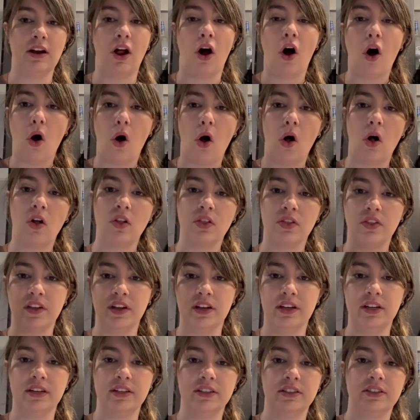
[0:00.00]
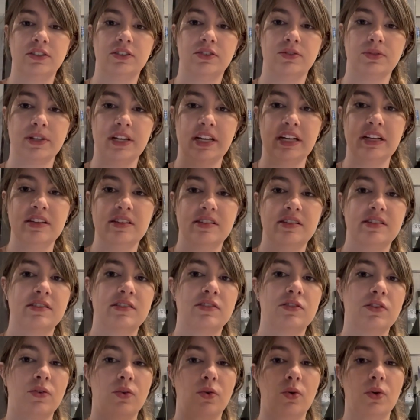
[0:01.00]
all the grease
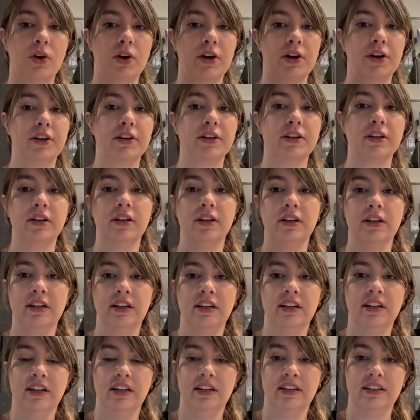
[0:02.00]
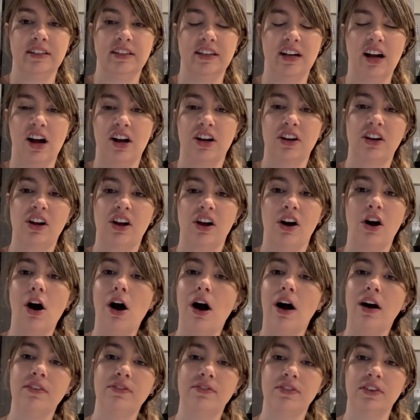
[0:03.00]
or gunk
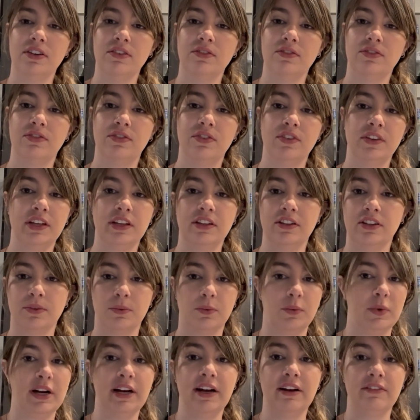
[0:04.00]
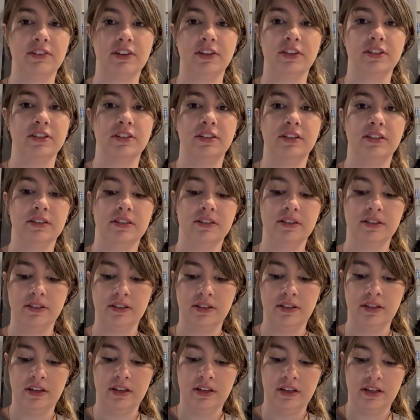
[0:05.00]
off of either whatever
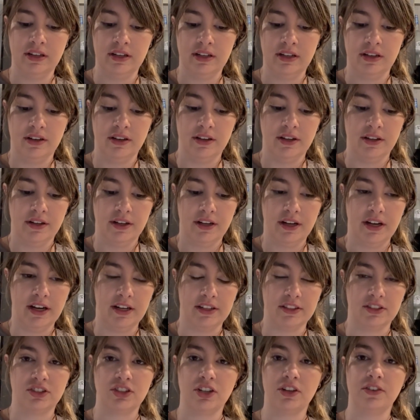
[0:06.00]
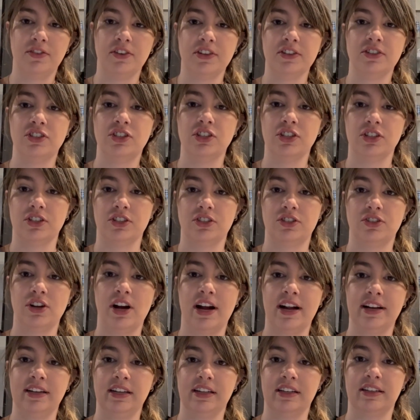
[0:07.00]
surface you're
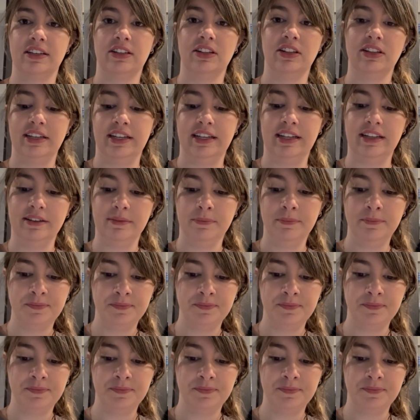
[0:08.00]
trying to clean.